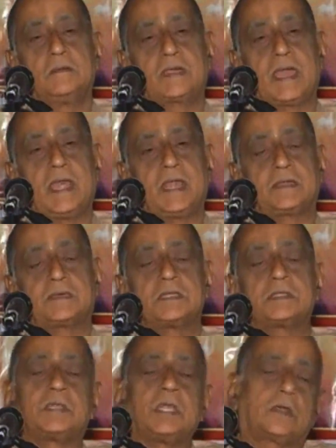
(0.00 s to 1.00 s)

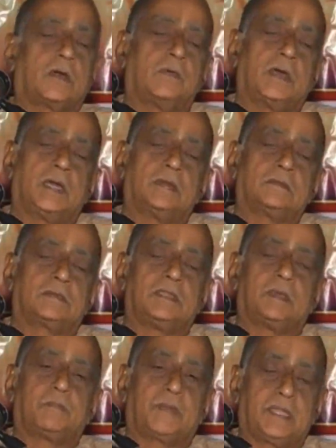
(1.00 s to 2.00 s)
characteristic of a
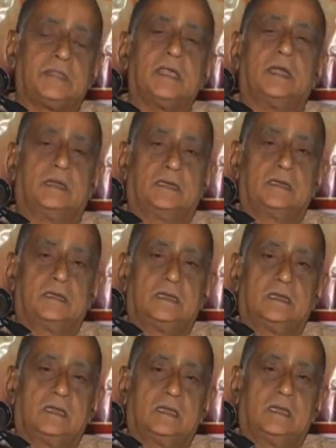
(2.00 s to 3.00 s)
Siddha Prajna,
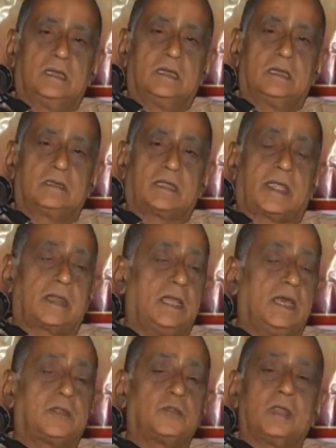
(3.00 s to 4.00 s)

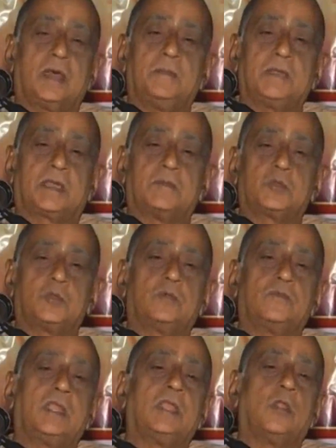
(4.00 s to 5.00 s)
suddenly Arjuna becomes
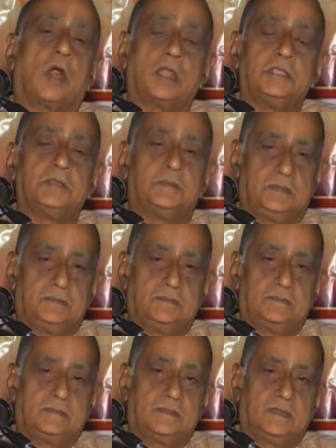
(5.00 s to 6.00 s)
very knowledgeable
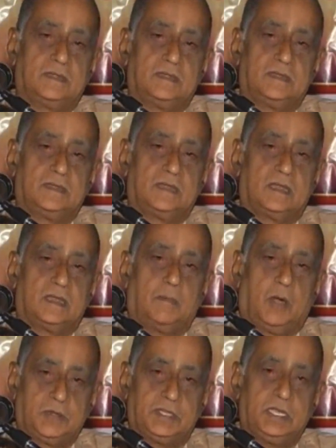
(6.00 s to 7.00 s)

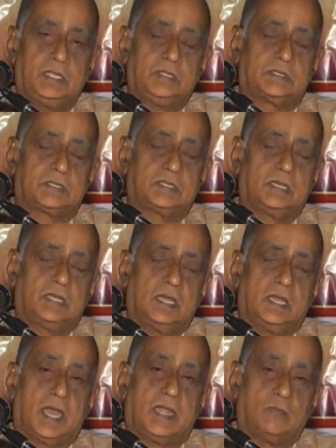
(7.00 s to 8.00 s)
about these
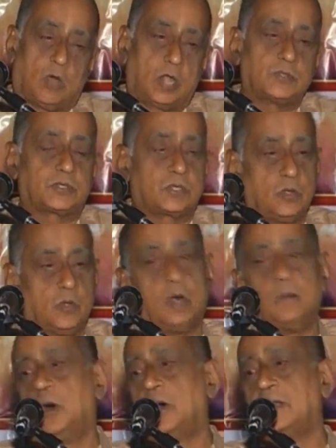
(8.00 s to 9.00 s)
and wants to
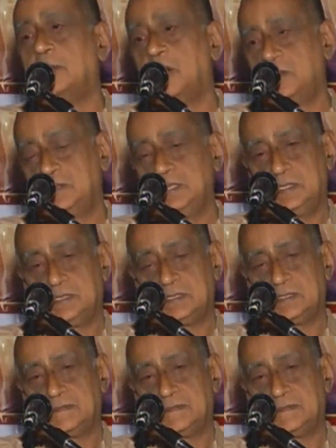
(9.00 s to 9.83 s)
know more about this,